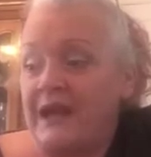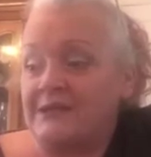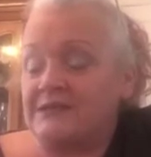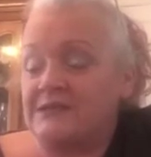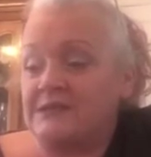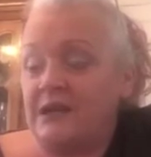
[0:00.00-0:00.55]

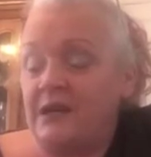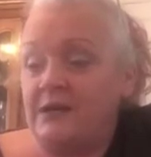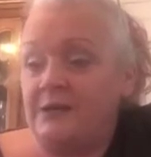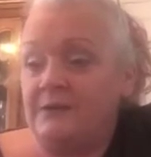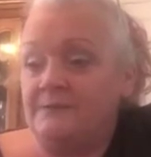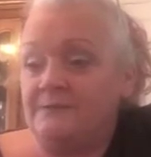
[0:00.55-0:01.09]
asked
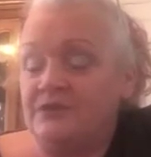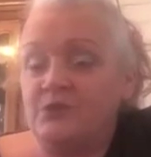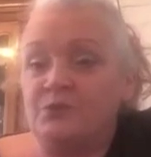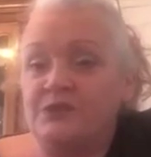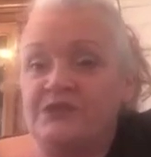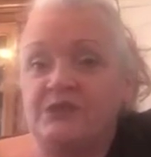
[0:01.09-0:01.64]

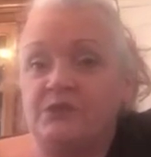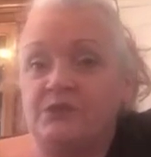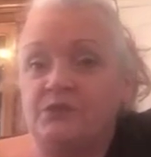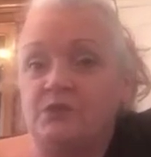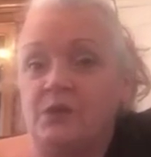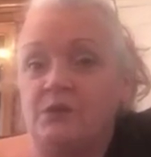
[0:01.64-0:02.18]
somebody to